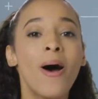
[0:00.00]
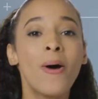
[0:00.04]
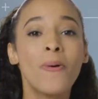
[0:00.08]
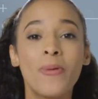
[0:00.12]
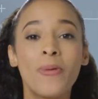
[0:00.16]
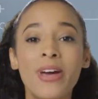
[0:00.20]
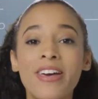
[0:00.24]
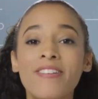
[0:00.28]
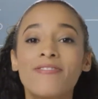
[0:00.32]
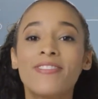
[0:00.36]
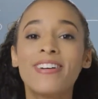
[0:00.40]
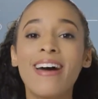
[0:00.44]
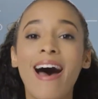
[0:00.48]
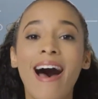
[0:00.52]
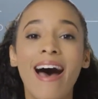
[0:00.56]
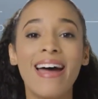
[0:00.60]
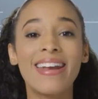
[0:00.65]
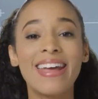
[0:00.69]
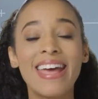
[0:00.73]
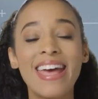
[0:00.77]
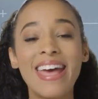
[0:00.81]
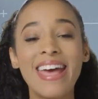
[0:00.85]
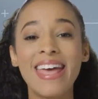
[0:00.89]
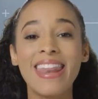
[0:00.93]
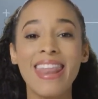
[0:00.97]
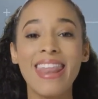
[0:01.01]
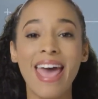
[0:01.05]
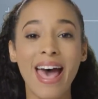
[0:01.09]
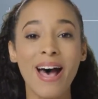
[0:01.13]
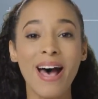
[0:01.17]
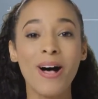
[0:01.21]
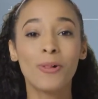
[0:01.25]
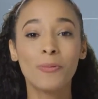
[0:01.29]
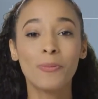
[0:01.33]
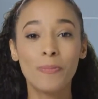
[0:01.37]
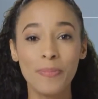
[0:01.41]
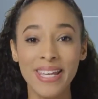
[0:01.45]
We've got
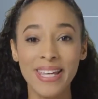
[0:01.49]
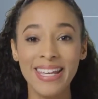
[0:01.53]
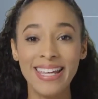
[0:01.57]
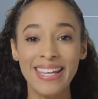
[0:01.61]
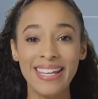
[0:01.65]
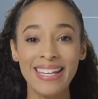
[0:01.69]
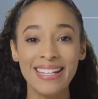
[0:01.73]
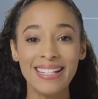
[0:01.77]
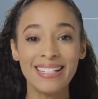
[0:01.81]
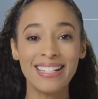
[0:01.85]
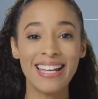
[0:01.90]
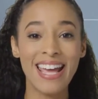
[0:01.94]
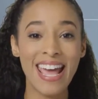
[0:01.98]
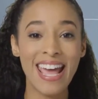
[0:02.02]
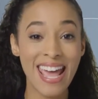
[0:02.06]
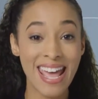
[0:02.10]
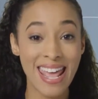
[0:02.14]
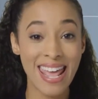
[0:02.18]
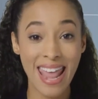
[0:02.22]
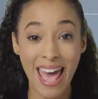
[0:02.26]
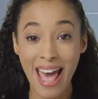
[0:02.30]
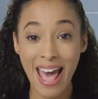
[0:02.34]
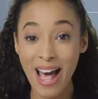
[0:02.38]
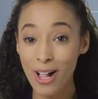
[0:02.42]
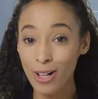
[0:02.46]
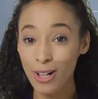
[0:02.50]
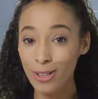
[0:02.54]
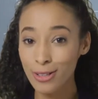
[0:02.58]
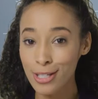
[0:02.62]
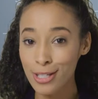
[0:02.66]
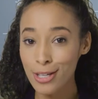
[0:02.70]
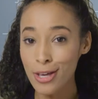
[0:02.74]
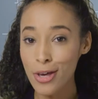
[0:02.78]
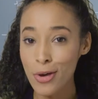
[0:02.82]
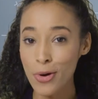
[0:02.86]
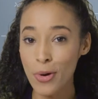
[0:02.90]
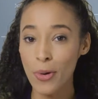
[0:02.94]
NLP,
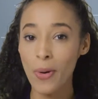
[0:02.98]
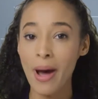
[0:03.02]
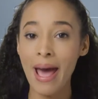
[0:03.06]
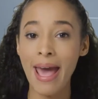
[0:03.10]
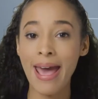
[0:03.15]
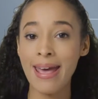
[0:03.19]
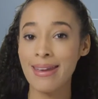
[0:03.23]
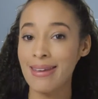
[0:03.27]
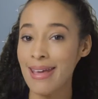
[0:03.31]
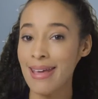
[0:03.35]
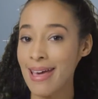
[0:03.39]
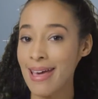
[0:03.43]
NLU, and